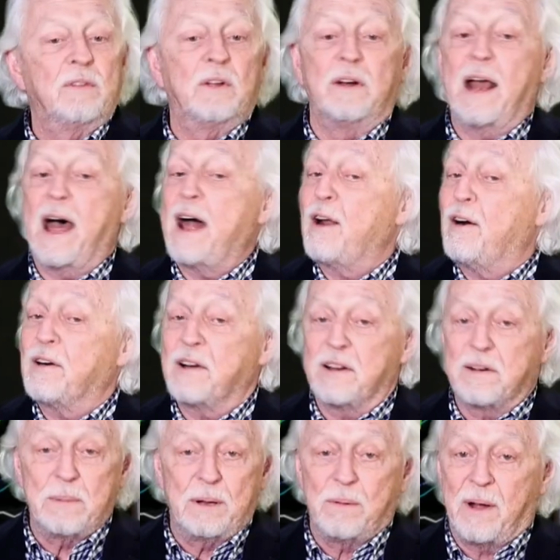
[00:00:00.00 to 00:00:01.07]
They're not all
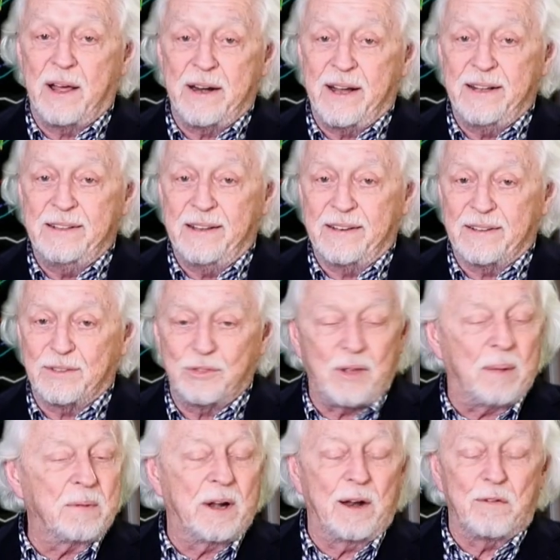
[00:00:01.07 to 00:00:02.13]
be right ideas.
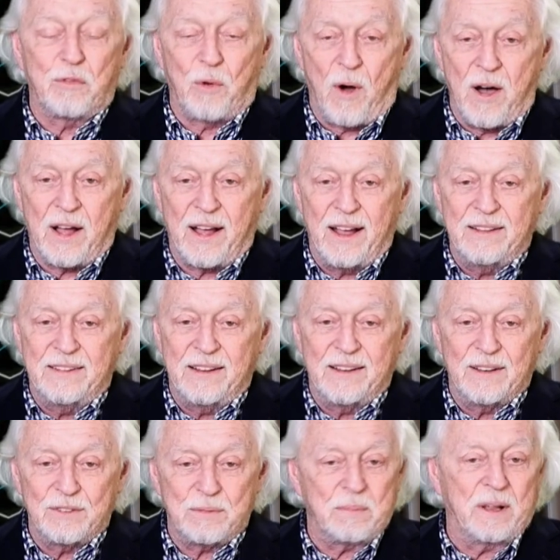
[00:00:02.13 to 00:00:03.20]
I'm going to have wrong
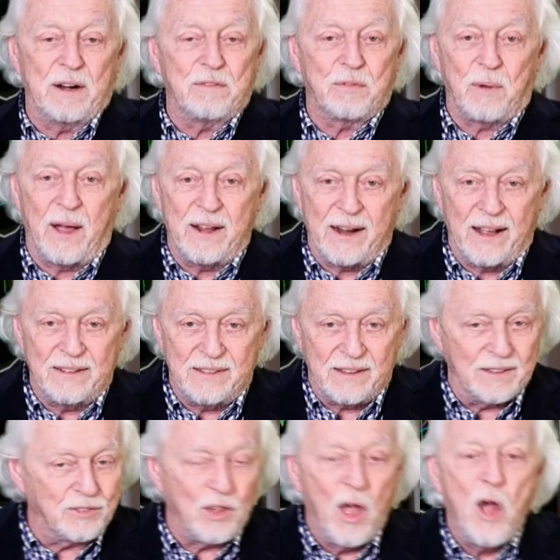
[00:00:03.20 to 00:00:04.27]
ideas. I'm going to have right
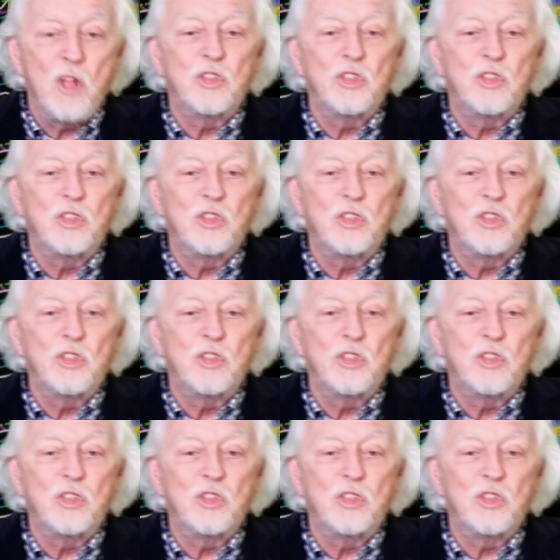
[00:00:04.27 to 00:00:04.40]
ideas.